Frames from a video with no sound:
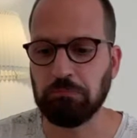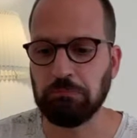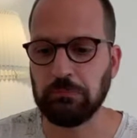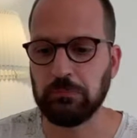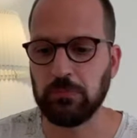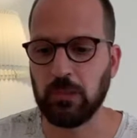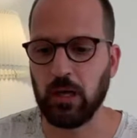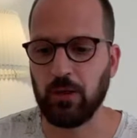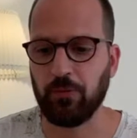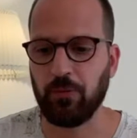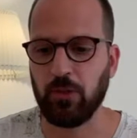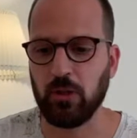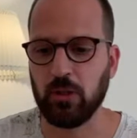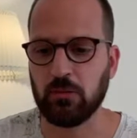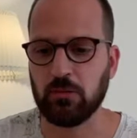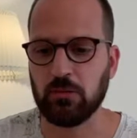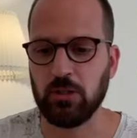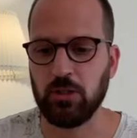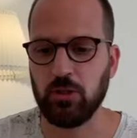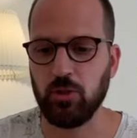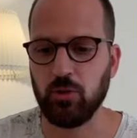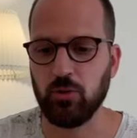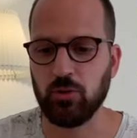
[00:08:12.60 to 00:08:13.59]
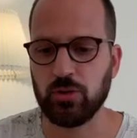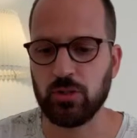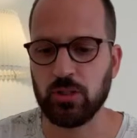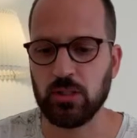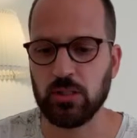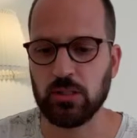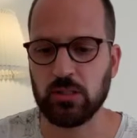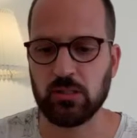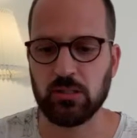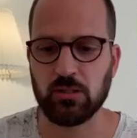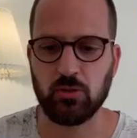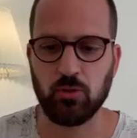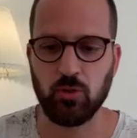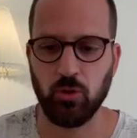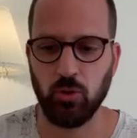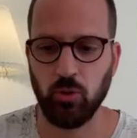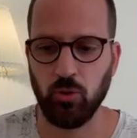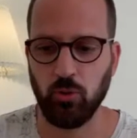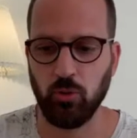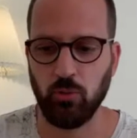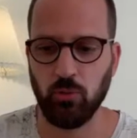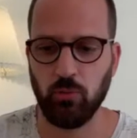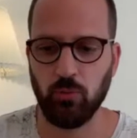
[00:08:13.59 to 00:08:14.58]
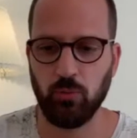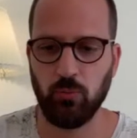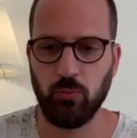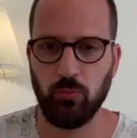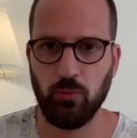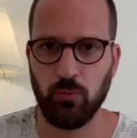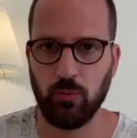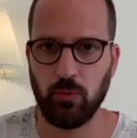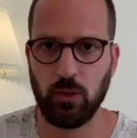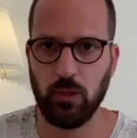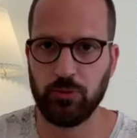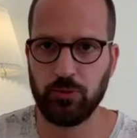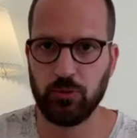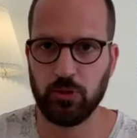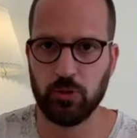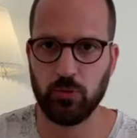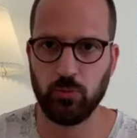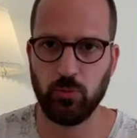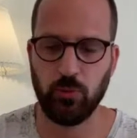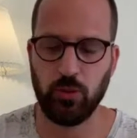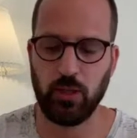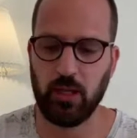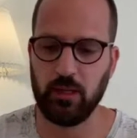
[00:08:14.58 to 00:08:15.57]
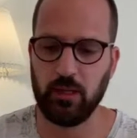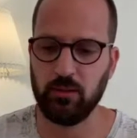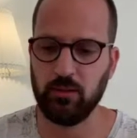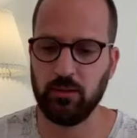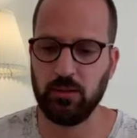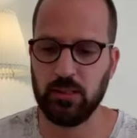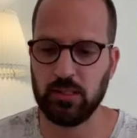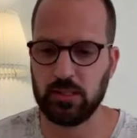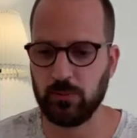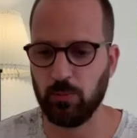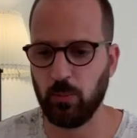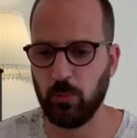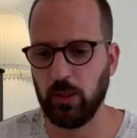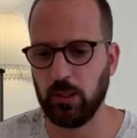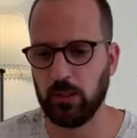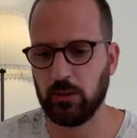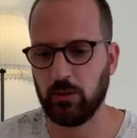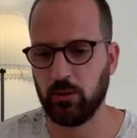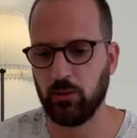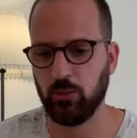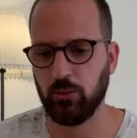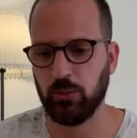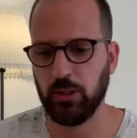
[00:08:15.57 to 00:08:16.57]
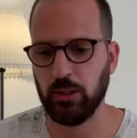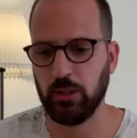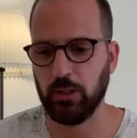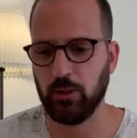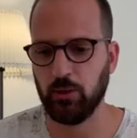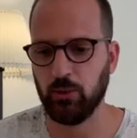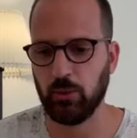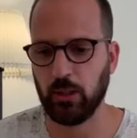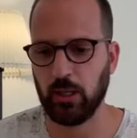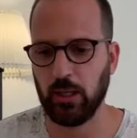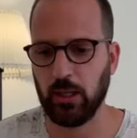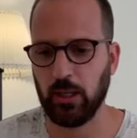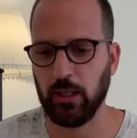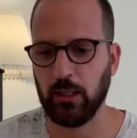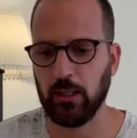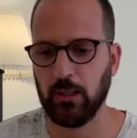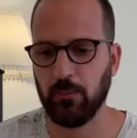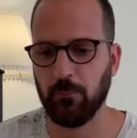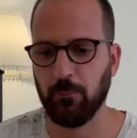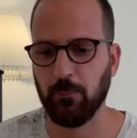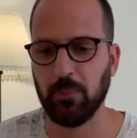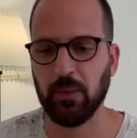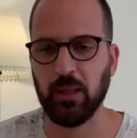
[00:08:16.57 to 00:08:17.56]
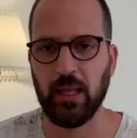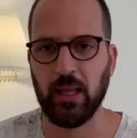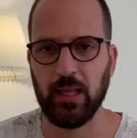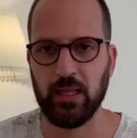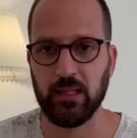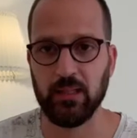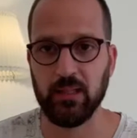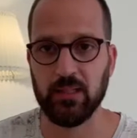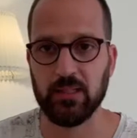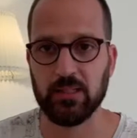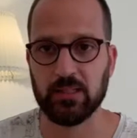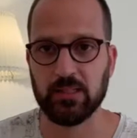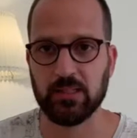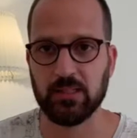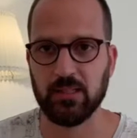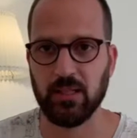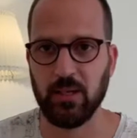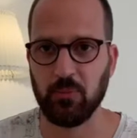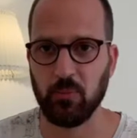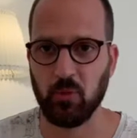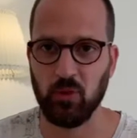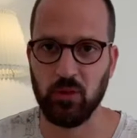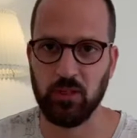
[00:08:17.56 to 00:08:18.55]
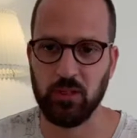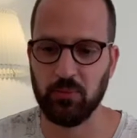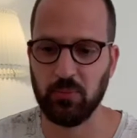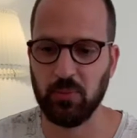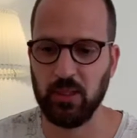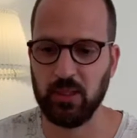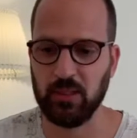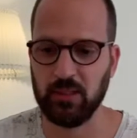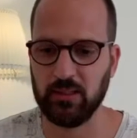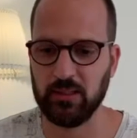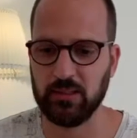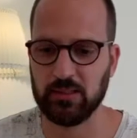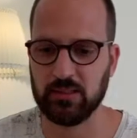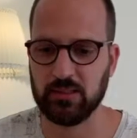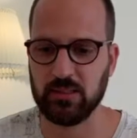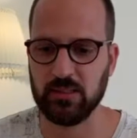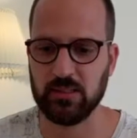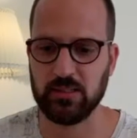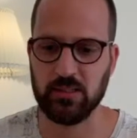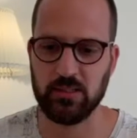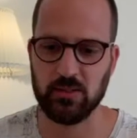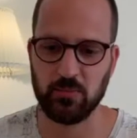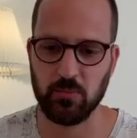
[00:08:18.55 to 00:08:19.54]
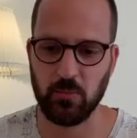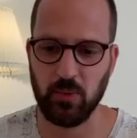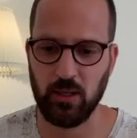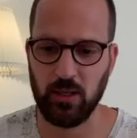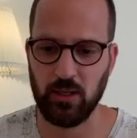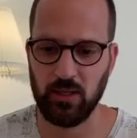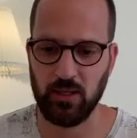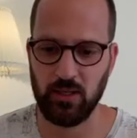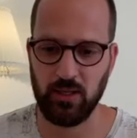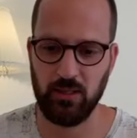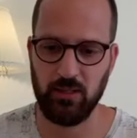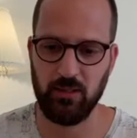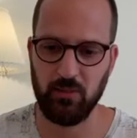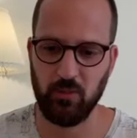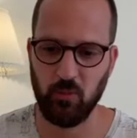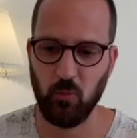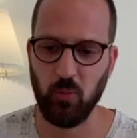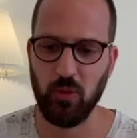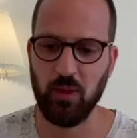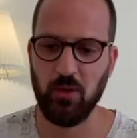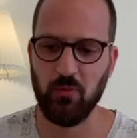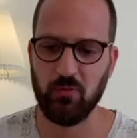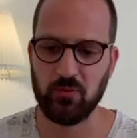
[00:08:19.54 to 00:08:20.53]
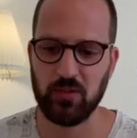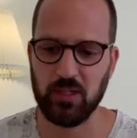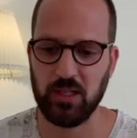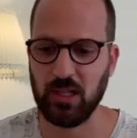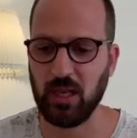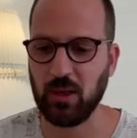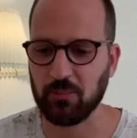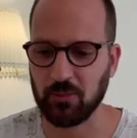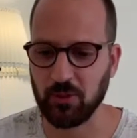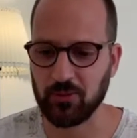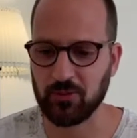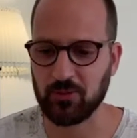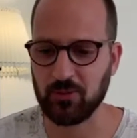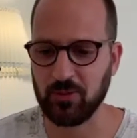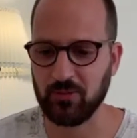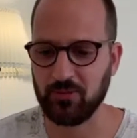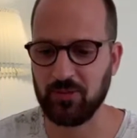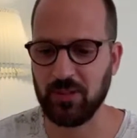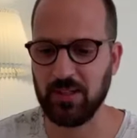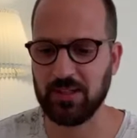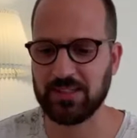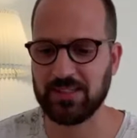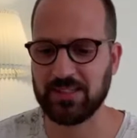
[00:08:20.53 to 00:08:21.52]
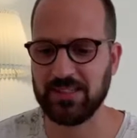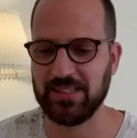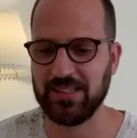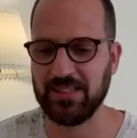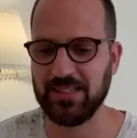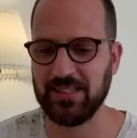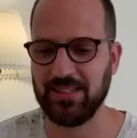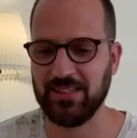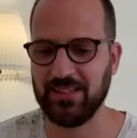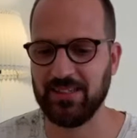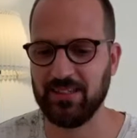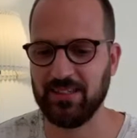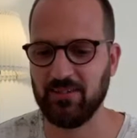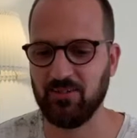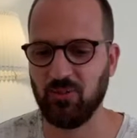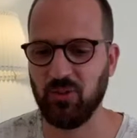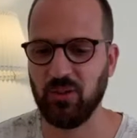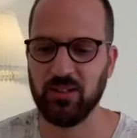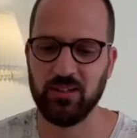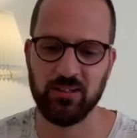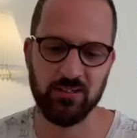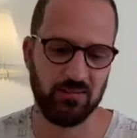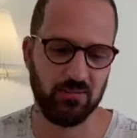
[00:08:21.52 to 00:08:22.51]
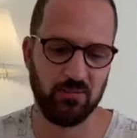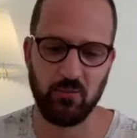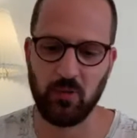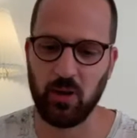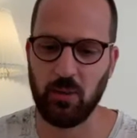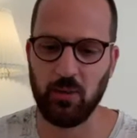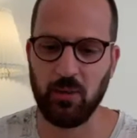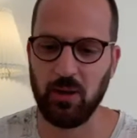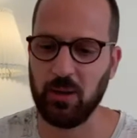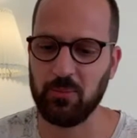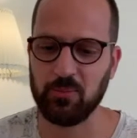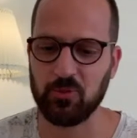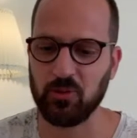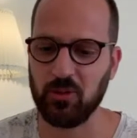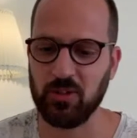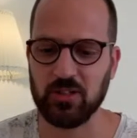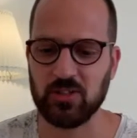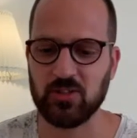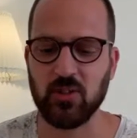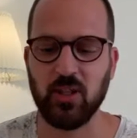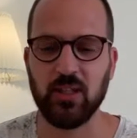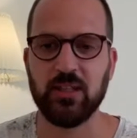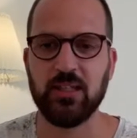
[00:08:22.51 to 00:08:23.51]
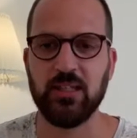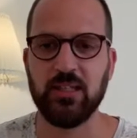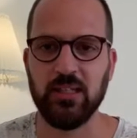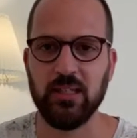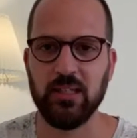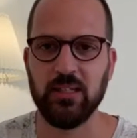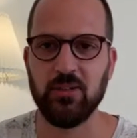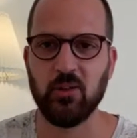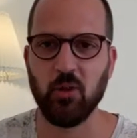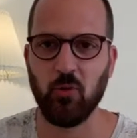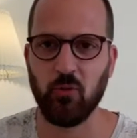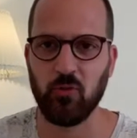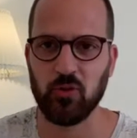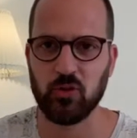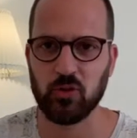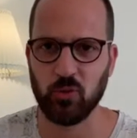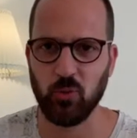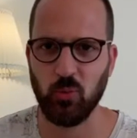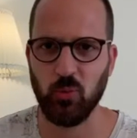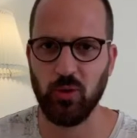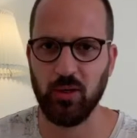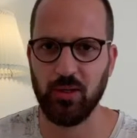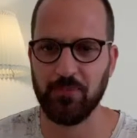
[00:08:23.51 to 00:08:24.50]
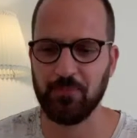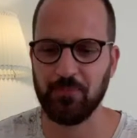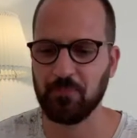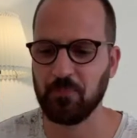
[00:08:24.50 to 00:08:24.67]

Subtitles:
I think the news is 2 countries were added this week to the UK blacklist. I'm calling blacklist. This is my way of saying. I'm not sure if that's I'm sure it's not the official way.